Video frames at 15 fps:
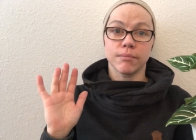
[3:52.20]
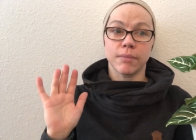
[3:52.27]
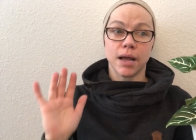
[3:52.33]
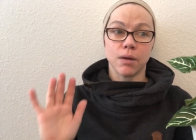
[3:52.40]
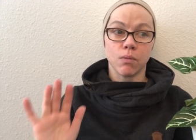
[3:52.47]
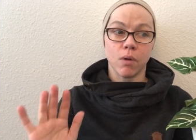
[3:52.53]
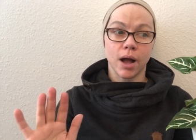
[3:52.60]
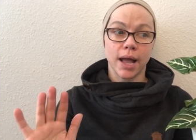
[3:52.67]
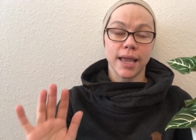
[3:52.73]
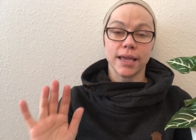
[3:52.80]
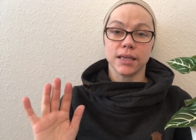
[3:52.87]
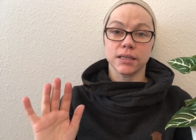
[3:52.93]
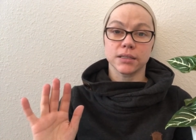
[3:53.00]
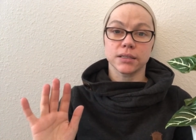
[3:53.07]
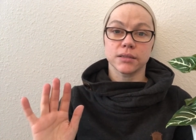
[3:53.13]
my why
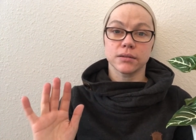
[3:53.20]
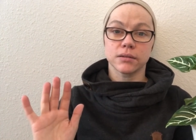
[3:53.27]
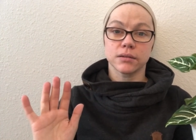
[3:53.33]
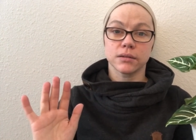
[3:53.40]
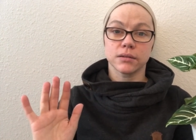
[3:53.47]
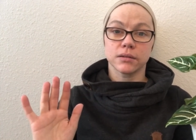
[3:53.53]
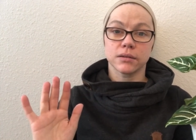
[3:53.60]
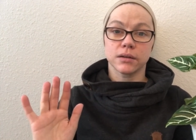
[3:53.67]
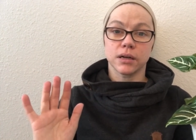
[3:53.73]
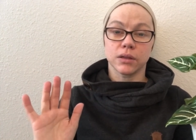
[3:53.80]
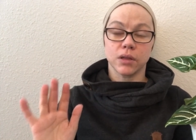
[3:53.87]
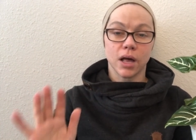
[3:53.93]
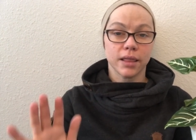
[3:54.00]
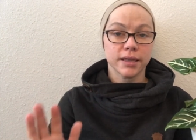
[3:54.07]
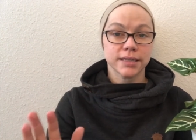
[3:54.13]
is a
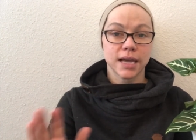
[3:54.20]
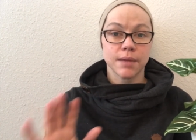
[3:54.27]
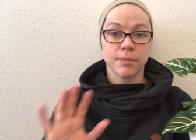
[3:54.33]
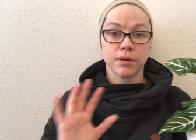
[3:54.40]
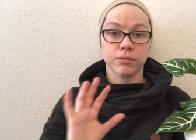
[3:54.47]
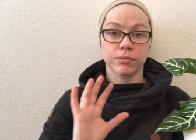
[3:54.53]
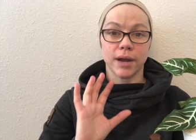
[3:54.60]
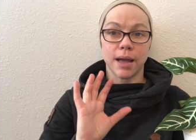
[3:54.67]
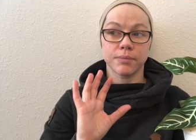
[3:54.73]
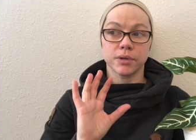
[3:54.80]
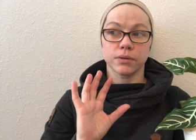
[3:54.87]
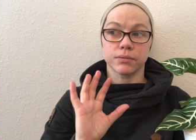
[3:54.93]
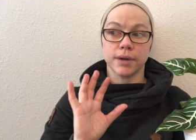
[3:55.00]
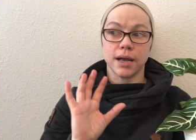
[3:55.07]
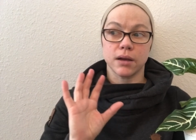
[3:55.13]
lot of the time it wrapped
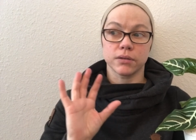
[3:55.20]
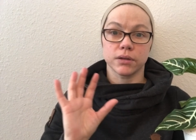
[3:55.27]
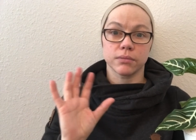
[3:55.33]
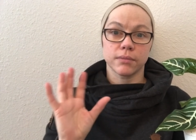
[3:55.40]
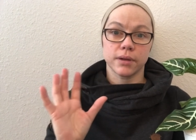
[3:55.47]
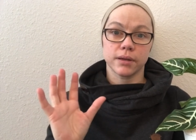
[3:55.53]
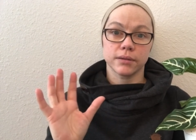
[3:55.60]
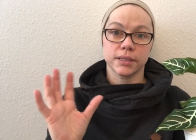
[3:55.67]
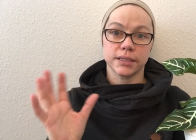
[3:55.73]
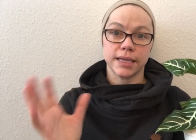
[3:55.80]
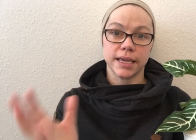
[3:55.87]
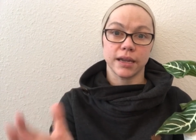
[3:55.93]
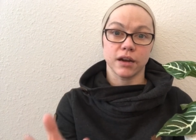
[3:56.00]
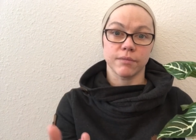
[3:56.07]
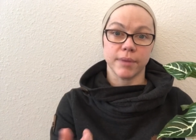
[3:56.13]
around to
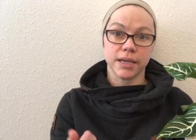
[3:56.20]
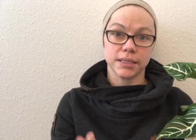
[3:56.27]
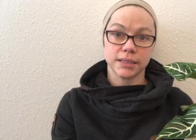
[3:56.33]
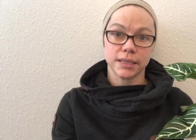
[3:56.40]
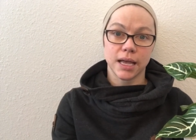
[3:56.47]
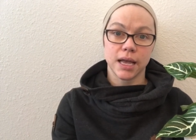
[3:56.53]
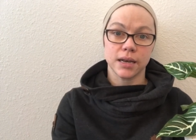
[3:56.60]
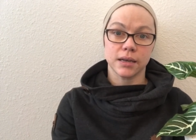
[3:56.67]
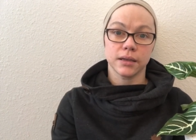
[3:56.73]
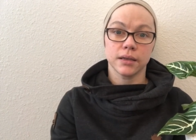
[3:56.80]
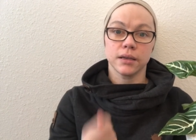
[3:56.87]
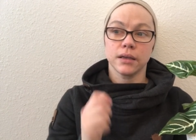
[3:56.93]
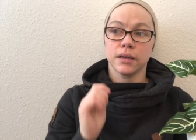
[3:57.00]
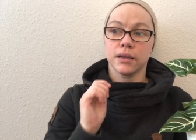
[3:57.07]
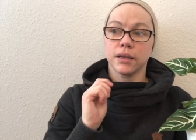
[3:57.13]
take care of my son
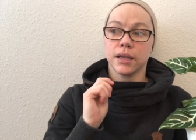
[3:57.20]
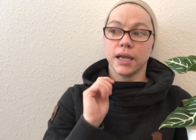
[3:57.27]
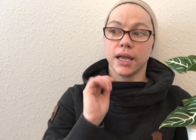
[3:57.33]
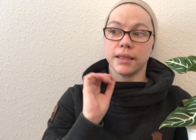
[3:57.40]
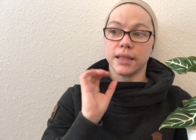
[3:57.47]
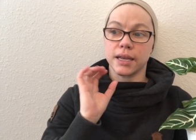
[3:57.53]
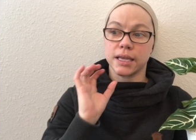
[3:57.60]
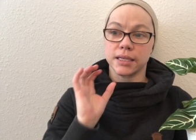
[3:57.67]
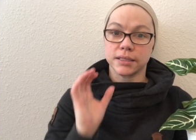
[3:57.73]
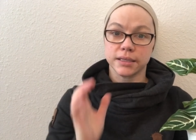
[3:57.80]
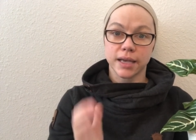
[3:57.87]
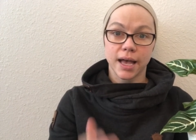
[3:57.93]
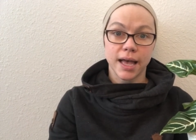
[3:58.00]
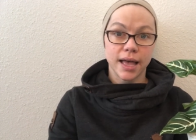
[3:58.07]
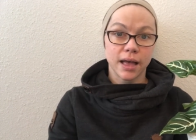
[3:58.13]
and then his
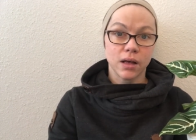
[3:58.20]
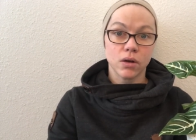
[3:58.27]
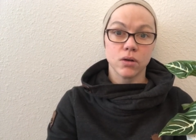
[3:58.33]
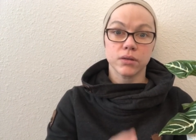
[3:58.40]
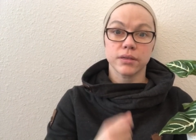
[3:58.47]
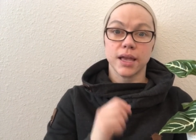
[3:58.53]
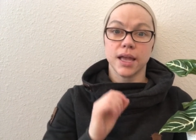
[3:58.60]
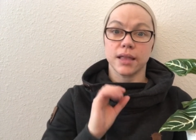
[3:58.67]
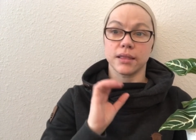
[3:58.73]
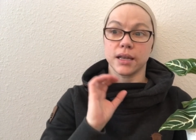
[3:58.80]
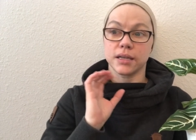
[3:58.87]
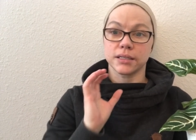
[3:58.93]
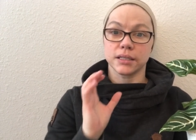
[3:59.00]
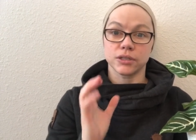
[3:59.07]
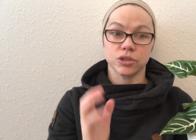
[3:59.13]
gut health and
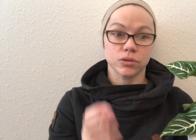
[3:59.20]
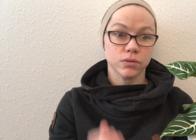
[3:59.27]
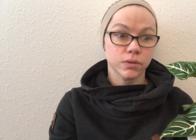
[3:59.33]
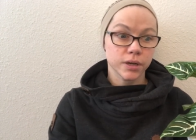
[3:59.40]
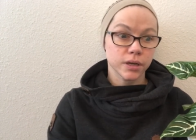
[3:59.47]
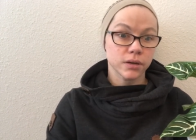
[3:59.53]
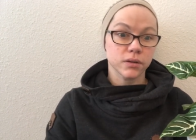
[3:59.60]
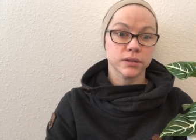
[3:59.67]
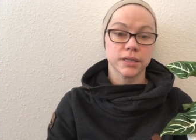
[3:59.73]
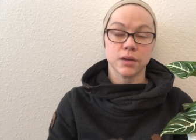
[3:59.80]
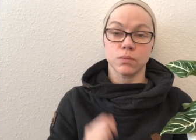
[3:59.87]
then essential oils